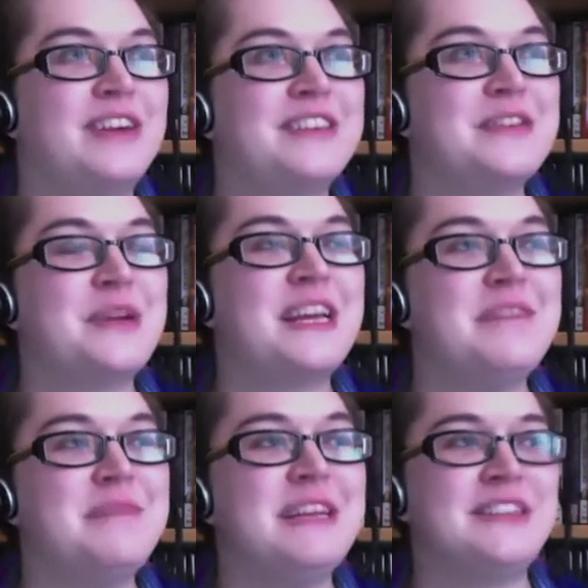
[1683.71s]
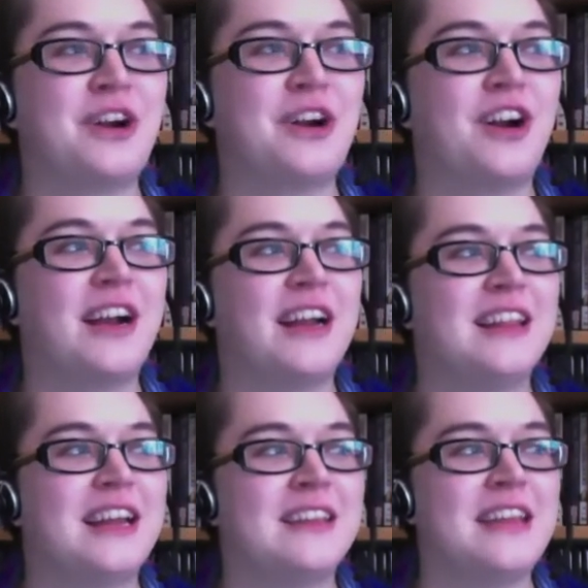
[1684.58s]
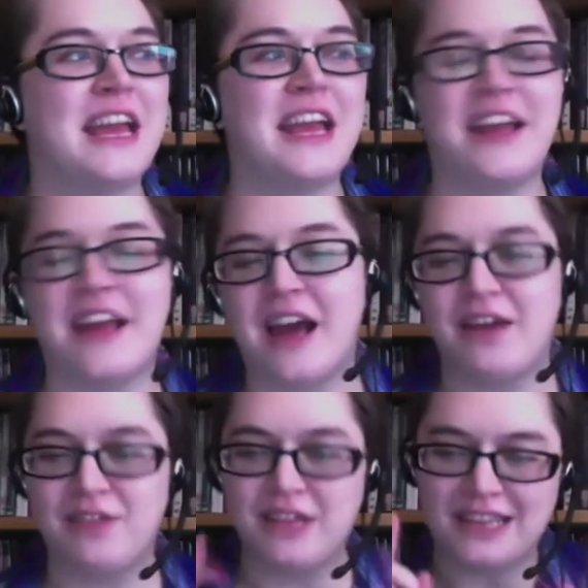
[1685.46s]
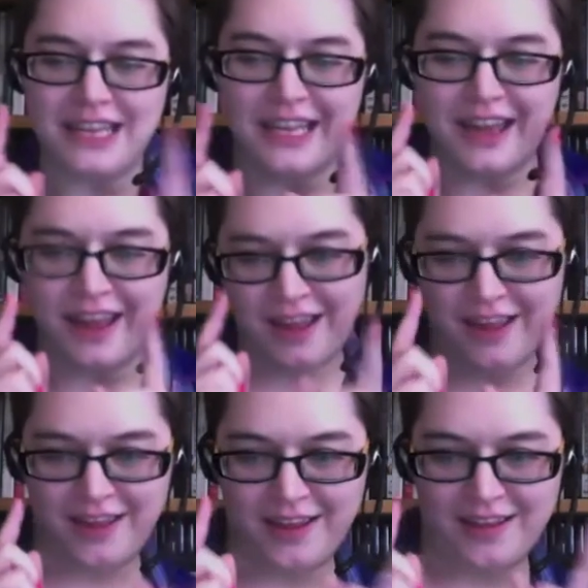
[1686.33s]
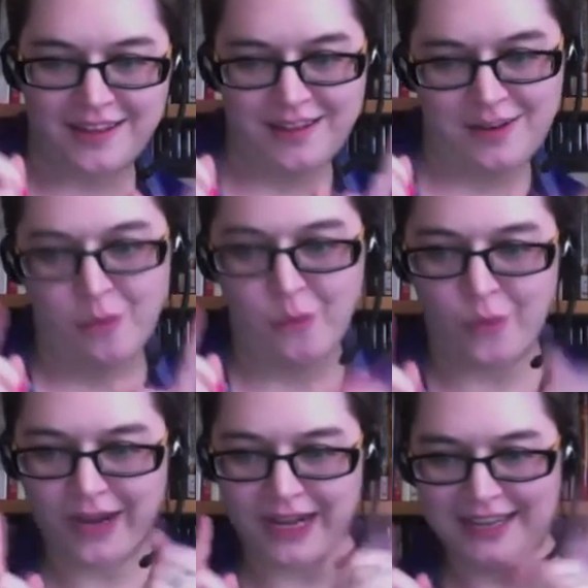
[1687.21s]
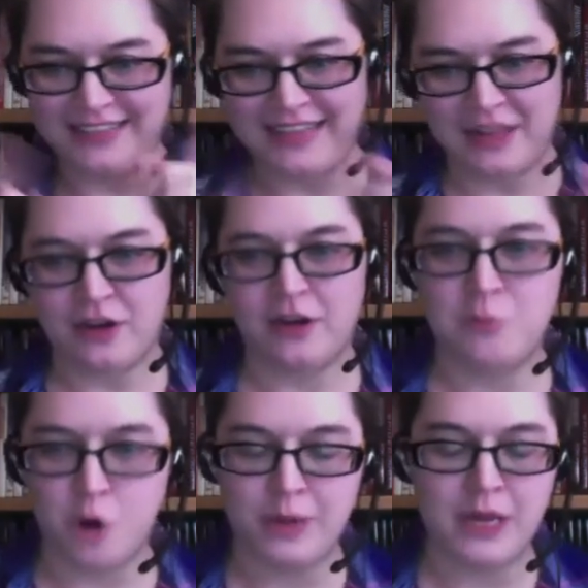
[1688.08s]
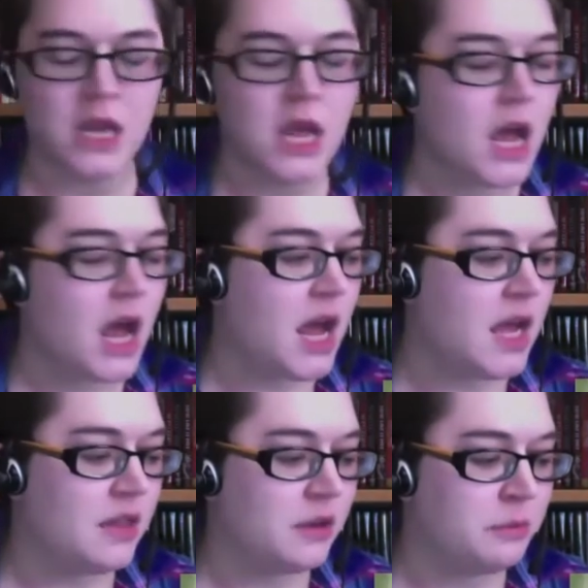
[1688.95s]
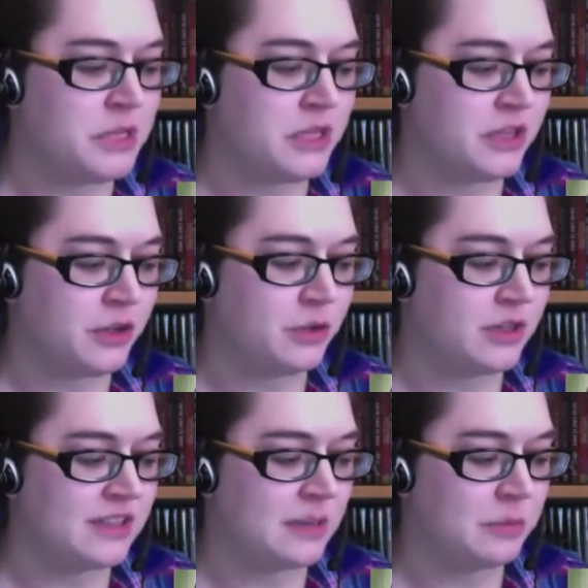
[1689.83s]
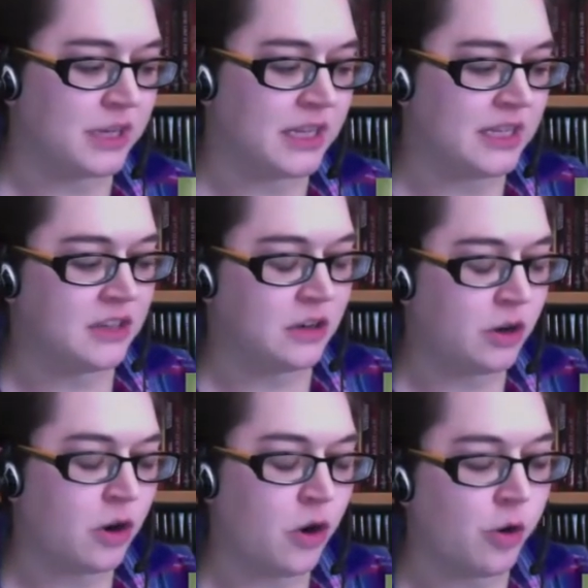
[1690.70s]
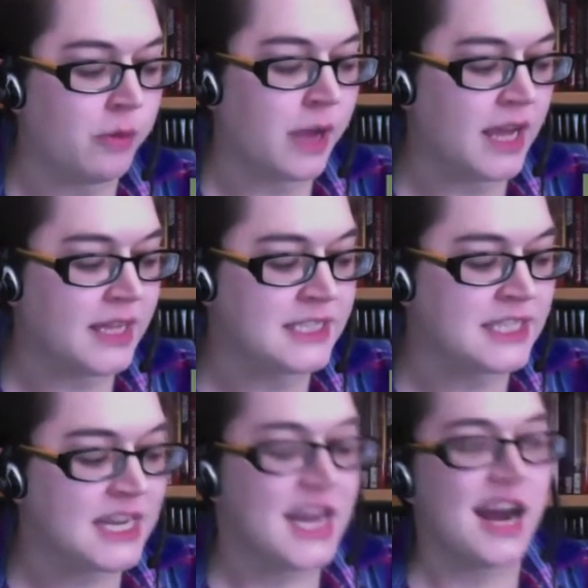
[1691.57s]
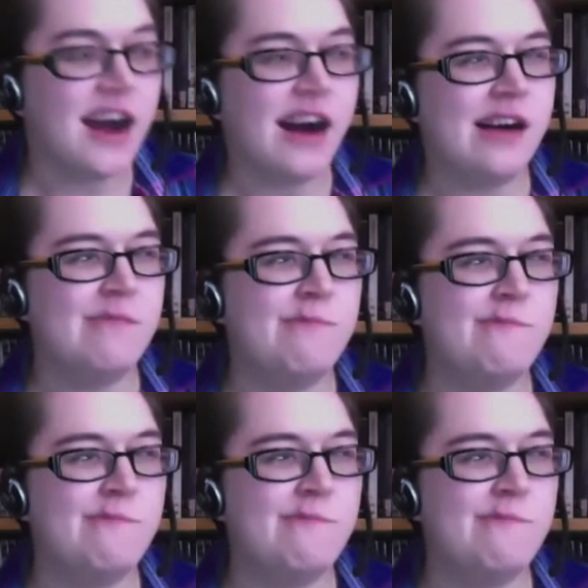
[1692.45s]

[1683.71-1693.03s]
So he meets her, and they have that hey, we're gonna get together moment, and their meet cute is him breaking into her home, and for